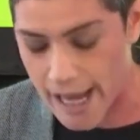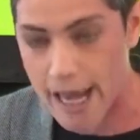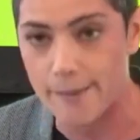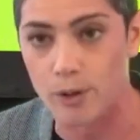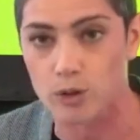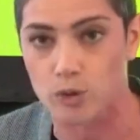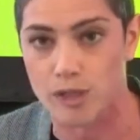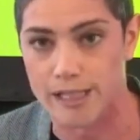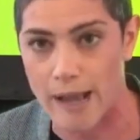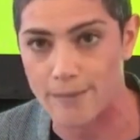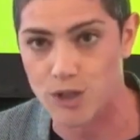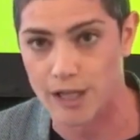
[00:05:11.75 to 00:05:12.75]
able to
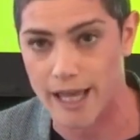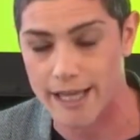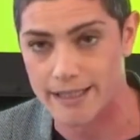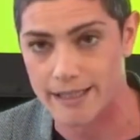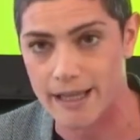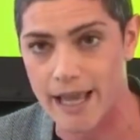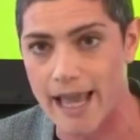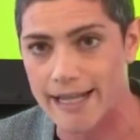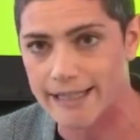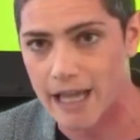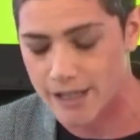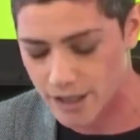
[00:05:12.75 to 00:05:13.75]
subjugate
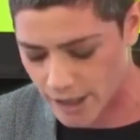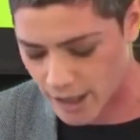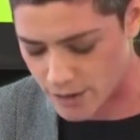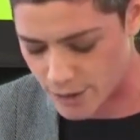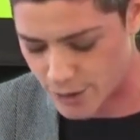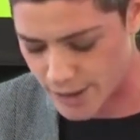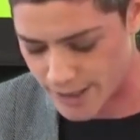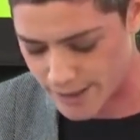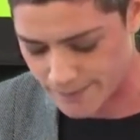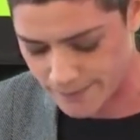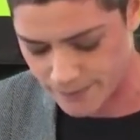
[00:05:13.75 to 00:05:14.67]
entire countries.